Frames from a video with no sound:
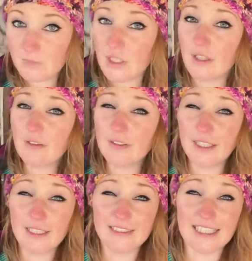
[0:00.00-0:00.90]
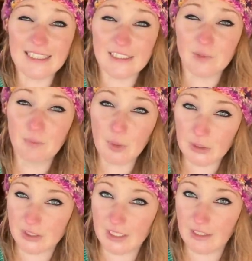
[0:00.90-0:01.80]
The other thing is Dad had some
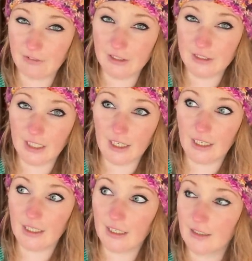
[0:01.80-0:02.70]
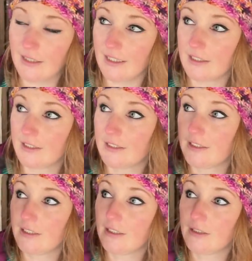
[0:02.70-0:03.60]
books delivered this